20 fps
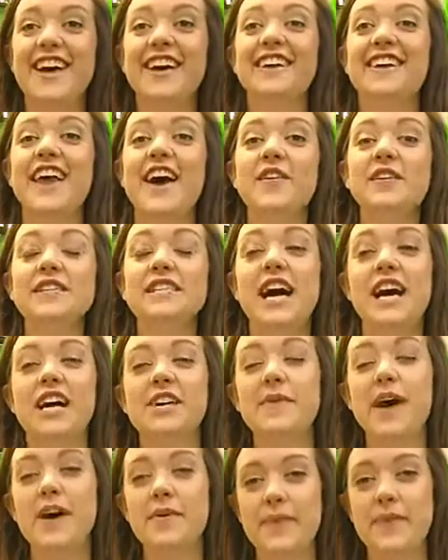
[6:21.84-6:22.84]
Now we'll talk
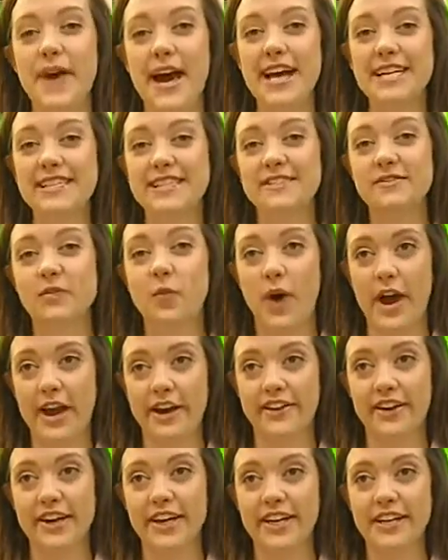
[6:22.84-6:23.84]
about passive
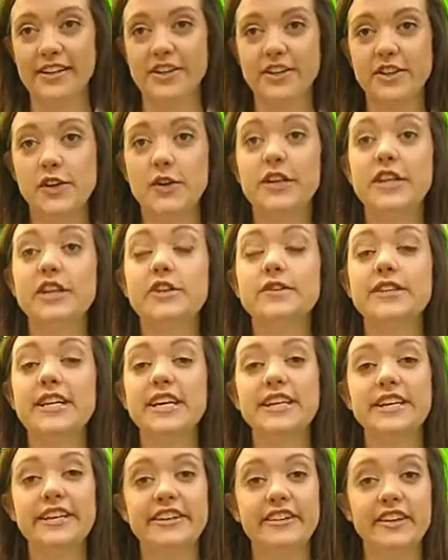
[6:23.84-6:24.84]
wiring. You can use
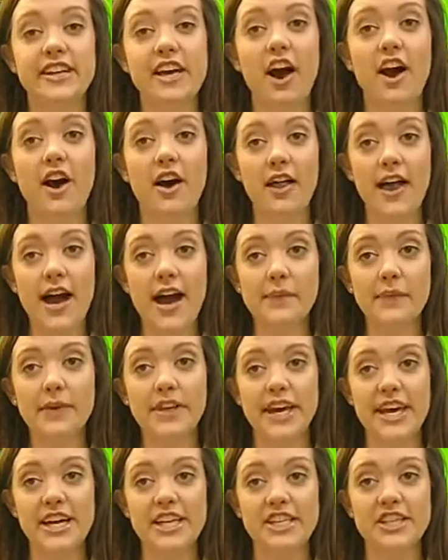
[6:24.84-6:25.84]
it in nearly all
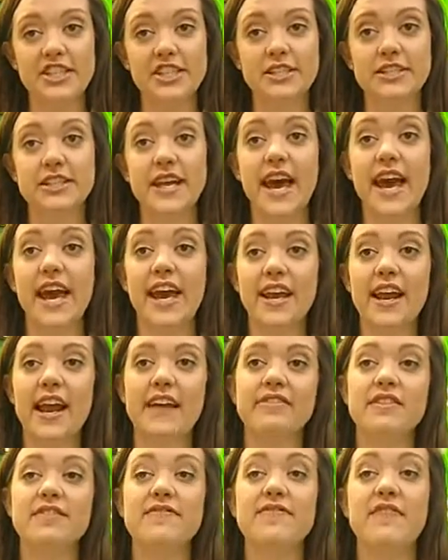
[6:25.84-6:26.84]
applications and
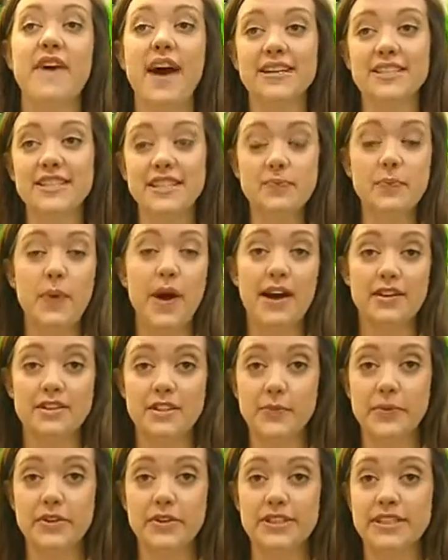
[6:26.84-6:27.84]
have the fastest
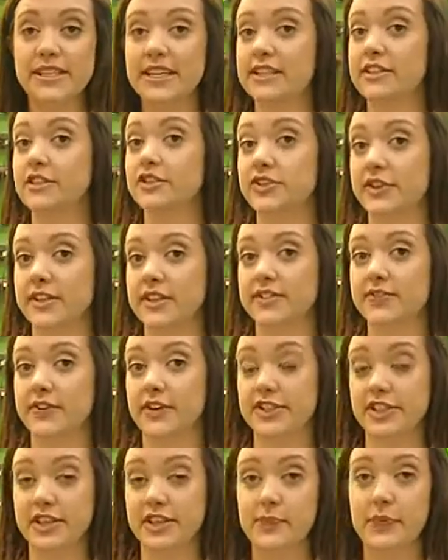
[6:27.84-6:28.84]
possible signal
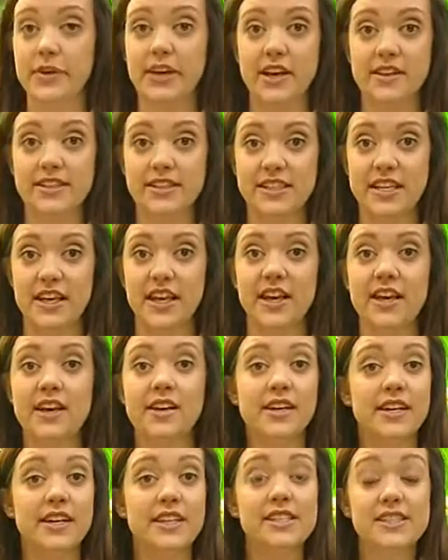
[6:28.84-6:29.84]
transfer to the PLC.
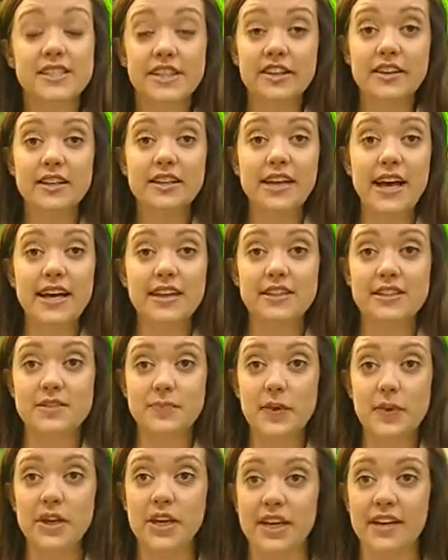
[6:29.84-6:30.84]
It's nearly light
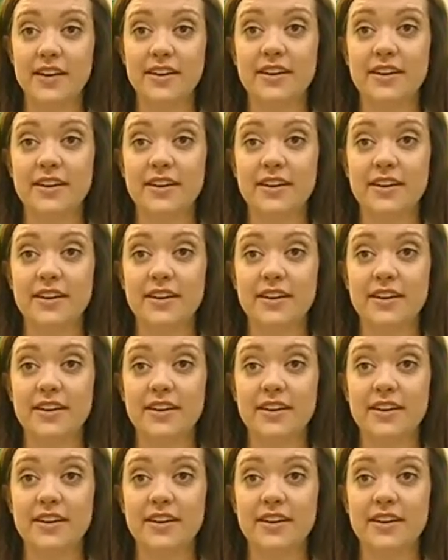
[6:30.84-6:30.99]
speed.